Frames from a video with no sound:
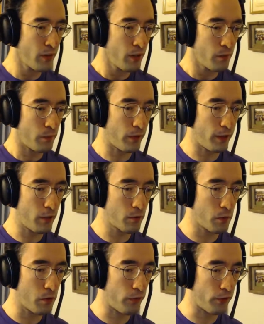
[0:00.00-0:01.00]
But here we're
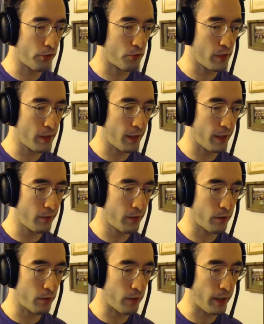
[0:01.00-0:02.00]
moving straight down
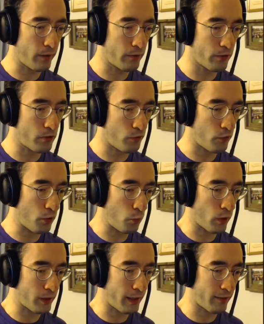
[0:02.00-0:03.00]
and around to avoid
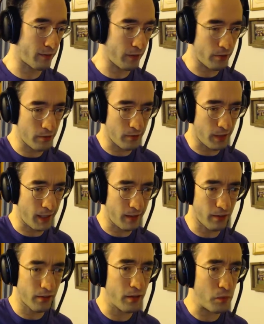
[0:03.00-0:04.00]
one last laser. I
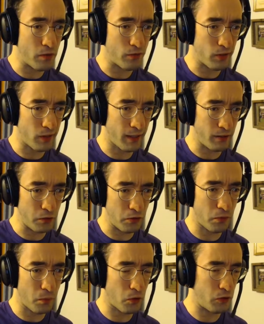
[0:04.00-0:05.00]
honestly moved a lot
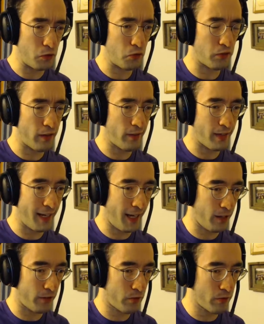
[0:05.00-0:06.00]
more loosely than I
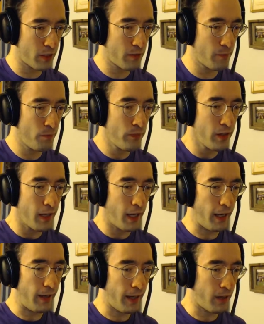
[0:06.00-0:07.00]
had to there.
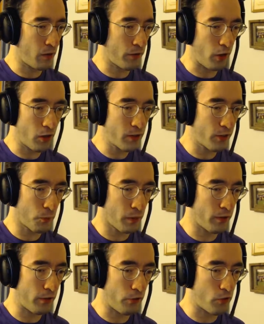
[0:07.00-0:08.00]
And now the hardest
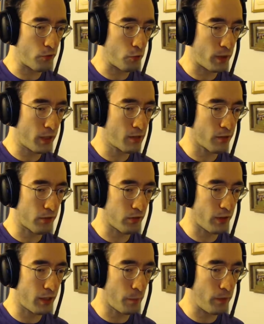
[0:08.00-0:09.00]
part is over. We can just
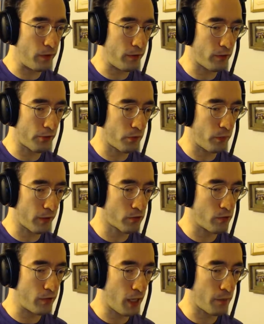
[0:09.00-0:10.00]
line up and deal some
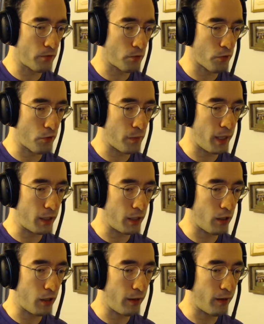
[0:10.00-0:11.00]
extra damage with our main
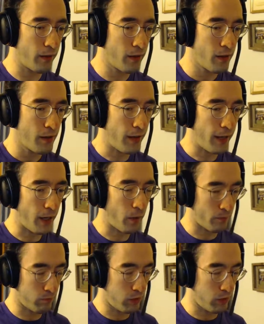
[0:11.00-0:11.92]
gun. Now,